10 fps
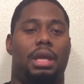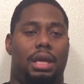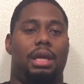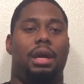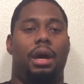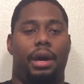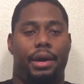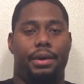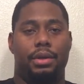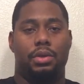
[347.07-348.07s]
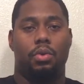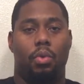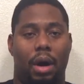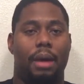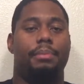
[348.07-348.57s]
the
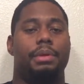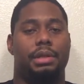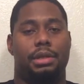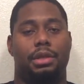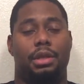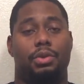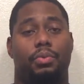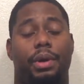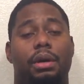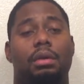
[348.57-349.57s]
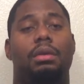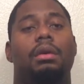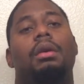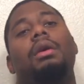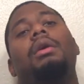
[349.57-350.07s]
squat position as well,
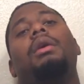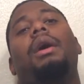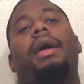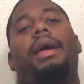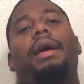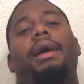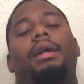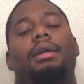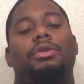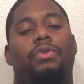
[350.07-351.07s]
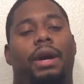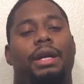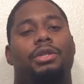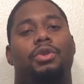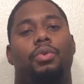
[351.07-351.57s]
and
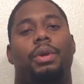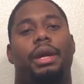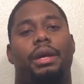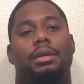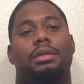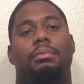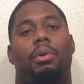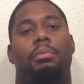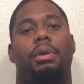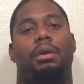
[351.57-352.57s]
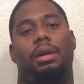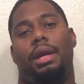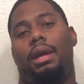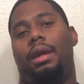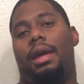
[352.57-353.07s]
trying to get some
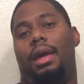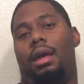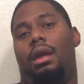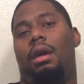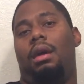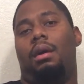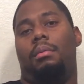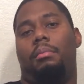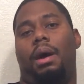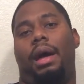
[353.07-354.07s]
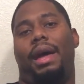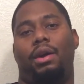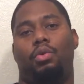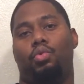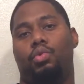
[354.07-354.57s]
mobility in my
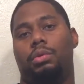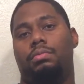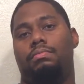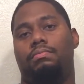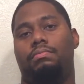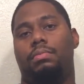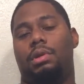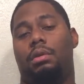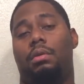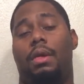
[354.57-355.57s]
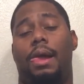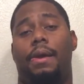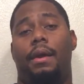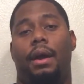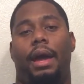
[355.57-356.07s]
ankles. So,
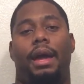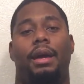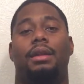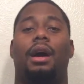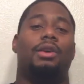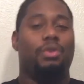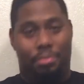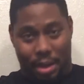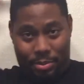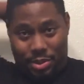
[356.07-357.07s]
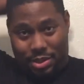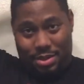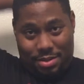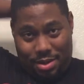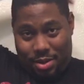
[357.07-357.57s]
and also be able
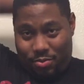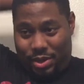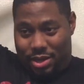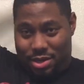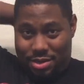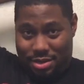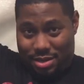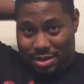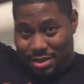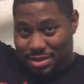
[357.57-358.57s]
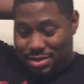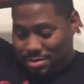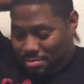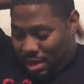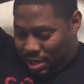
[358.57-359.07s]
to reach
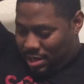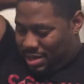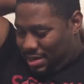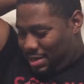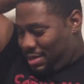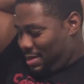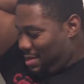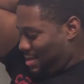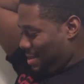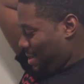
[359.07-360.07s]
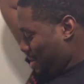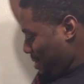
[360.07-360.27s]
my, to